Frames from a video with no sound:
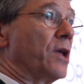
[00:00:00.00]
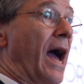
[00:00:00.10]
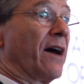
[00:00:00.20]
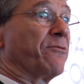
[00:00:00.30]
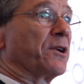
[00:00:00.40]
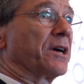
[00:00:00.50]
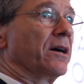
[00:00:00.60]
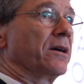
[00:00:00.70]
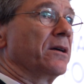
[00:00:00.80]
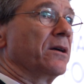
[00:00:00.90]

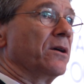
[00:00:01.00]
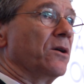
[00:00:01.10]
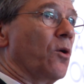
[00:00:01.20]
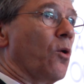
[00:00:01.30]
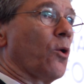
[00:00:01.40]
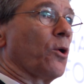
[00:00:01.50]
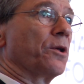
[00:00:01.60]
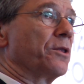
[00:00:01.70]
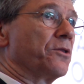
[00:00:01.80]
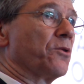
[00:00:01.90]
Africa, or
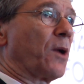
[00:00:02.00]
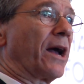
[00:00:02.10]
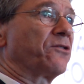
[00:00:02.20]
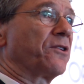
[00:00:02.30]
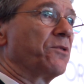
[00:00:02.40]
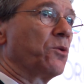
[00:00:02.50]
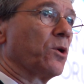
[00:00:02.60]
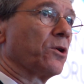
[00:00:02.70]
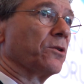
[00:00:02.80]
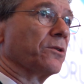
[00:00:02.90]
the rest of the
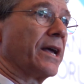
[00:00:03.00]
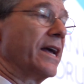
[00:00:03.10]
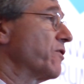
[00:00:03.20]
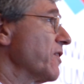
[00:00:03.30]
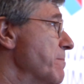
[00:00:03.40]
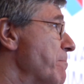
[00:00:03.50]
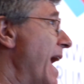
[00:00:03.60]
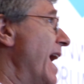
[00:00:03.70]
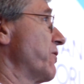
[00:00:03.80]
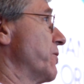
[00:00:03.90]
world. It's
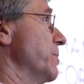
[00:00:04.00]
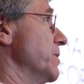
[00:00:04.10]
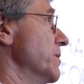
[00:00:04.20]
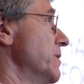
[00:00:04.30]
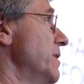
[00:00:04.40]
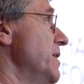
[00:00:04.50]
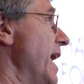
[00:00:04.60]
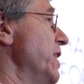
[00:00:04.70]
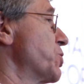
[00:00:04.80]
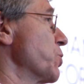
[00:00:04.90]
impossible.
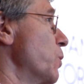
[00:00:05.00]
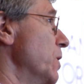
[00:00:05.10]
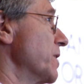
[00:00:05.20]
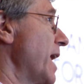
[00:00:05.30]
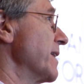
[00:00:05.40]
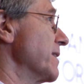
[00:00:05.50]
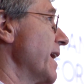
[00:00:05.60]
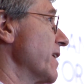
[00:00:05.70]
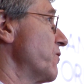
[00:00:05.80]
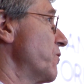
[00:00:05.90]
Nature will not
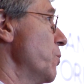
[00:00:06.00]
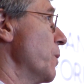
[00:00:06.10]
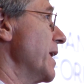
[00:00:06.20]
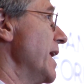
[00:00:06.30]
let us do it.